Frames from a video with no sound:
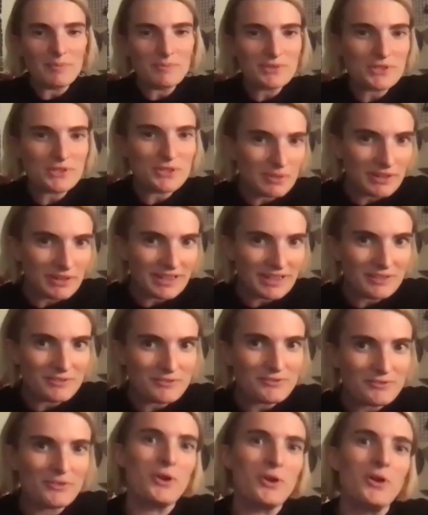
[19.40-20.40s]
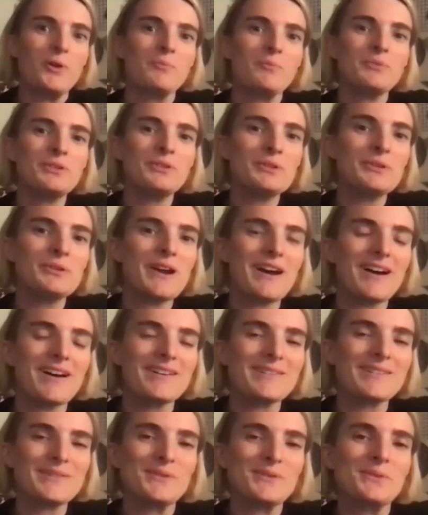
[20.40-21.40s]
zooming in from
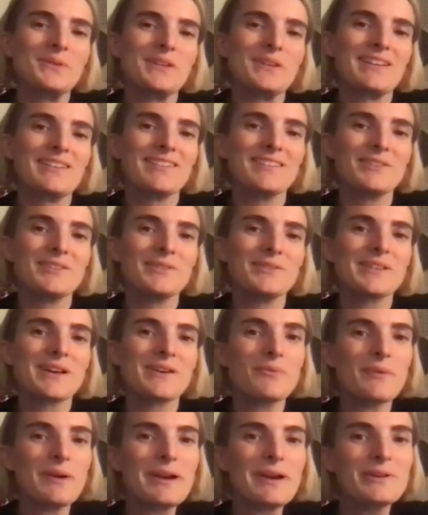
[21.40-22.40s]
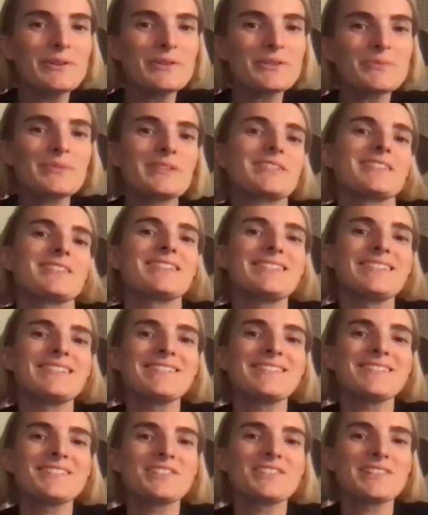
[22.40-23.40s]
Newcastle in New South Wales, which
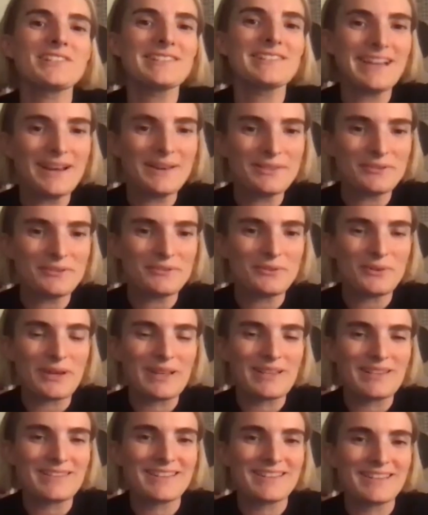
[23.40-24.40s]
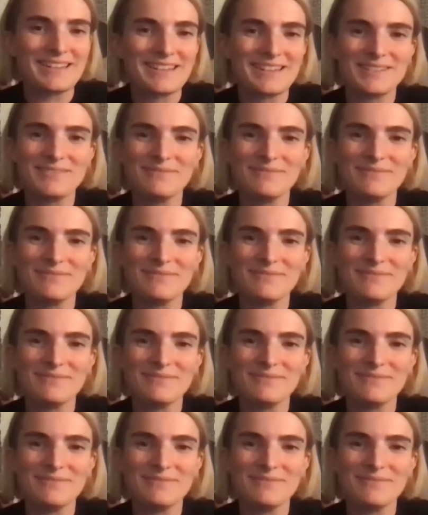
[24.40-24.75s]
is just south of Queensland.